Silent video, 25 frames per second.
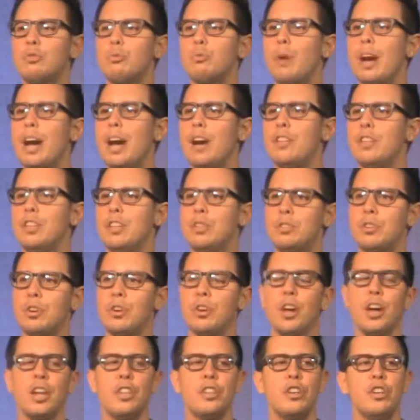rare that you
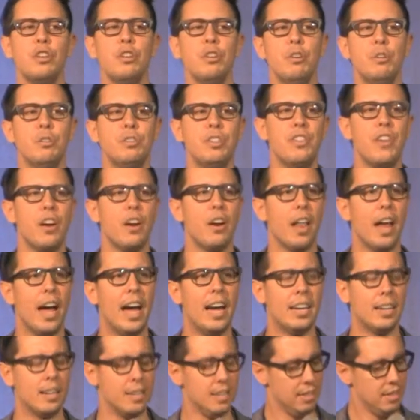turn on the news and they're
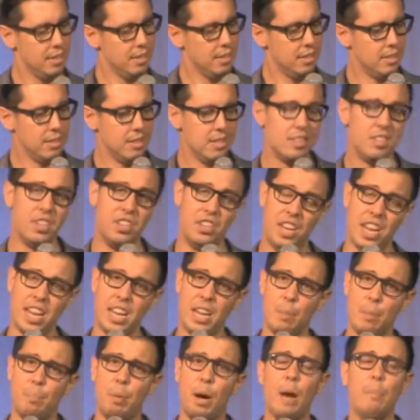like, today
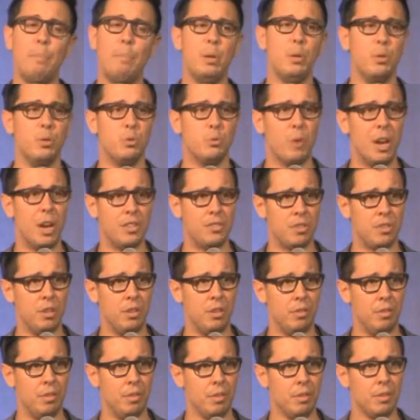a puppy was
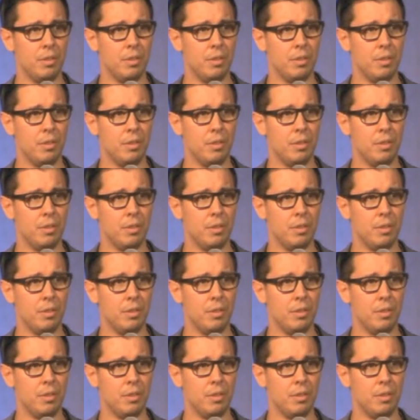rescued.